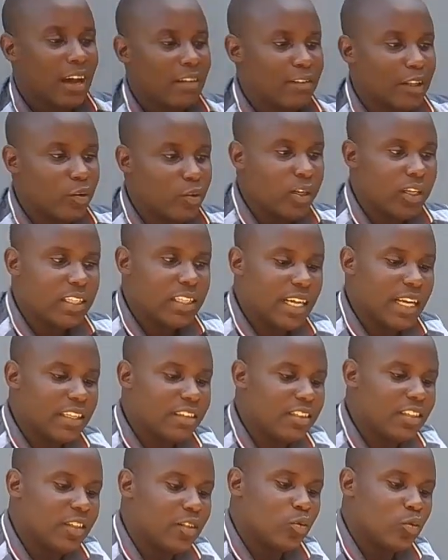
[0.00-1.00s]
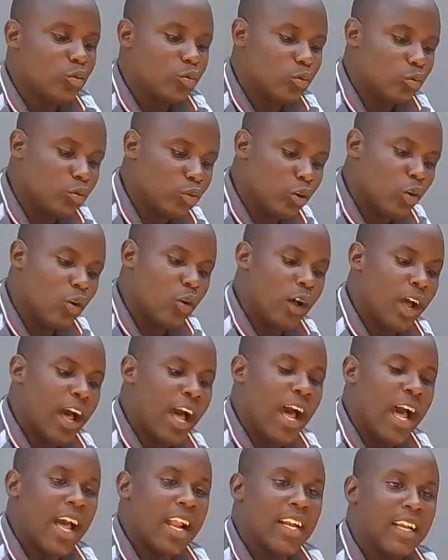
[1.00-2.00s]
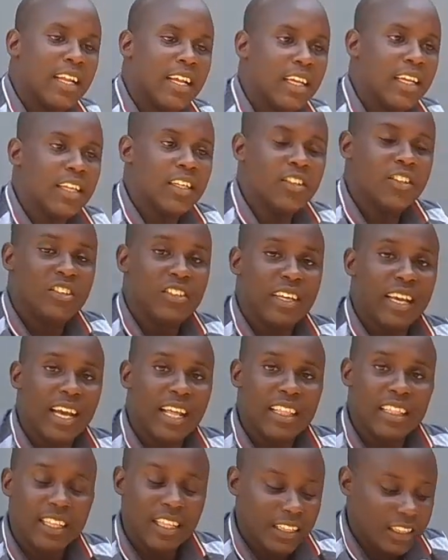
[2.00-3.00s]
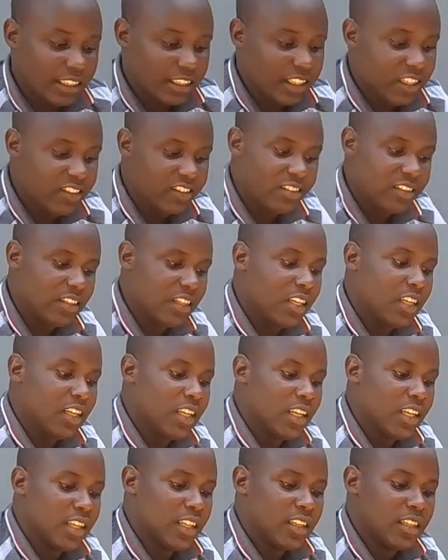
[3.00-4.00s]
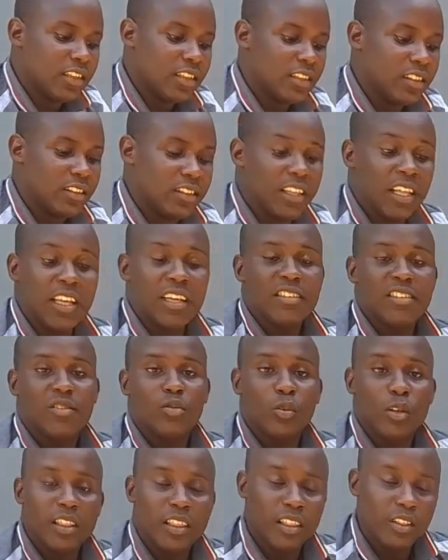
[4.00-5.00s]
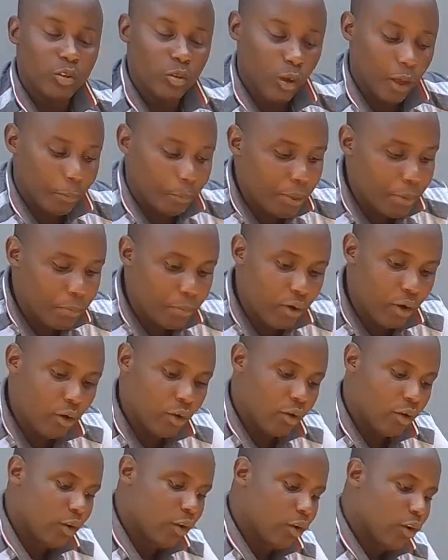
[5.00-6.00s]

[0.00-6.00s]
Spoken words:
After doing that, go and share these things with your people.